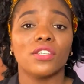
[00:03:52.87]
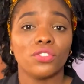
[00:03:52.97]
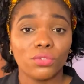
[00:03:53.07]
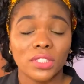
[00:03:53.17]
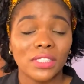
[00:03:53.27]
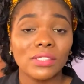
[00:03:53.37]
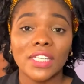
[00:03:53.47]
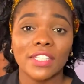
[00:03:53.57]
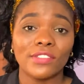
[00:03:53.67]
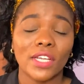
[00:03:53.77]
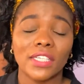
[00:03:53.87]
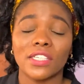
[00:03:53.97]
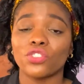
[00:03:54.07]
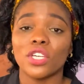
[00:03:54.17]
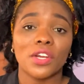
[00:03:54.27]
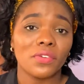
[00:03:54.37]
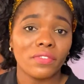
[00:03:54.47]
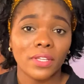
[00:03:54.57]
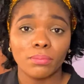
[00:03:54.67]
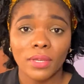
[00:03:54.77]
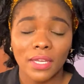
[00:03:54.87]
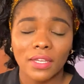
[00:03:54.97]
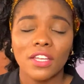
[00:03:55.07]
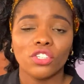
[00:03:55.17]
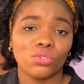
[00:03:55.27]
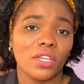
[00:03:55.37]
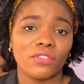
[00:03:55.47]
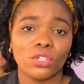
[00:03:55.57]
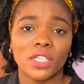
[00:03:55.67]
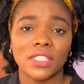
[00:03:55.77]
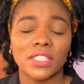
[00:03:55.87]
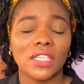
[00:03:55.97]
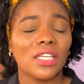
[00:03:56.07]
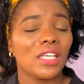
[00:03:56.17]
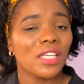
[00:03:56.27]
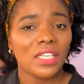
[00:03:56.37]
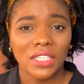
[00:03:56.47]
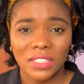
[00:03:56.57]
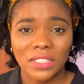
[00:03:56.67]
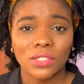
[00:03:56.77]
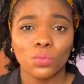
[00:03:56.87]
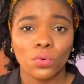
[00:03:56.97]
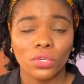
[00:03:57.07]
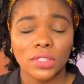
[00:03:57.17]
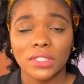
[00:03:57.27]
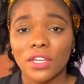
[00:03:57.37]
you still get dryness, you can revert back to every other day. It still works.